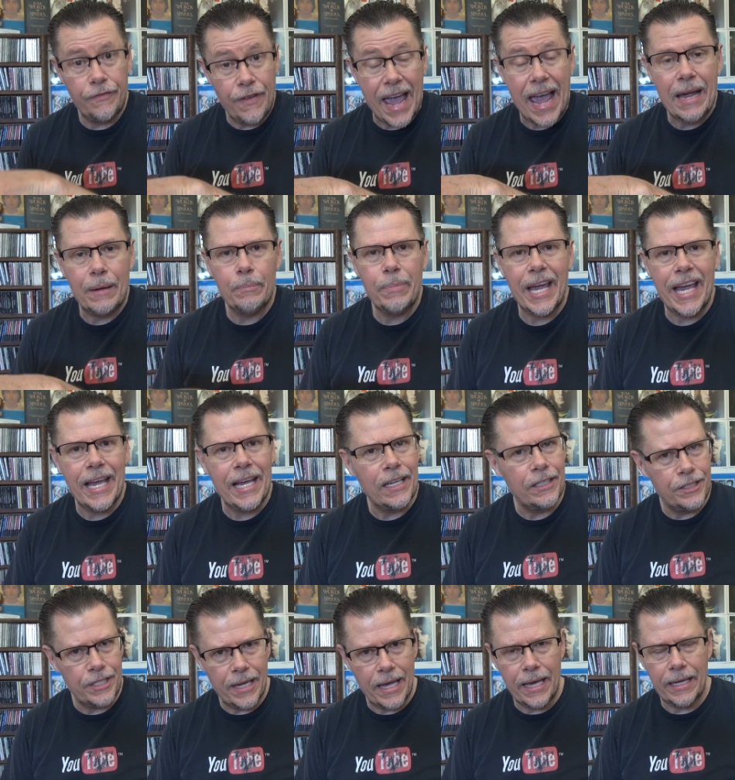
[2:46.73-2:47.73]
fan
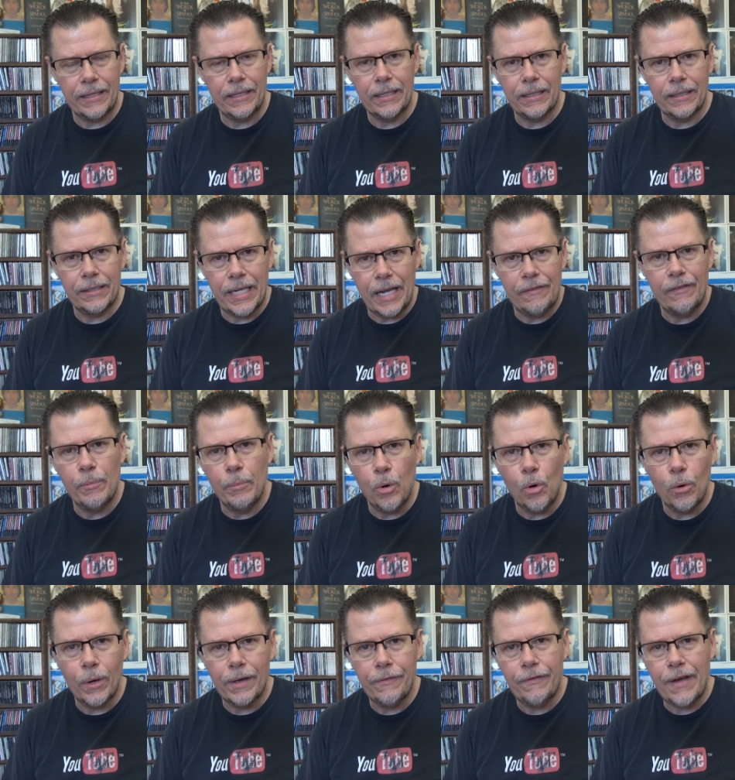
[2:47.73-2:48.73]
page and a David
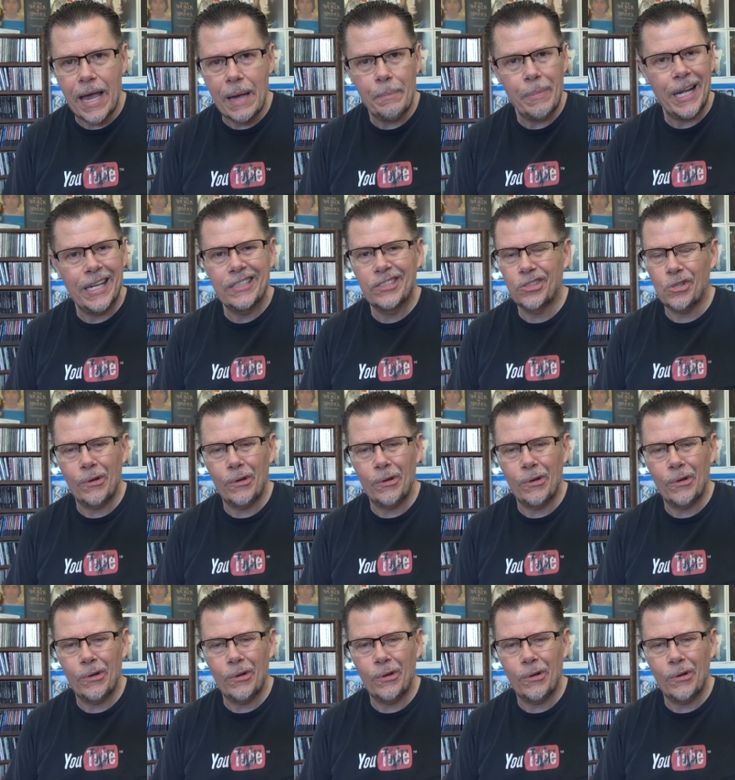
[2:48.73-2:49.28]
Bowie fan page.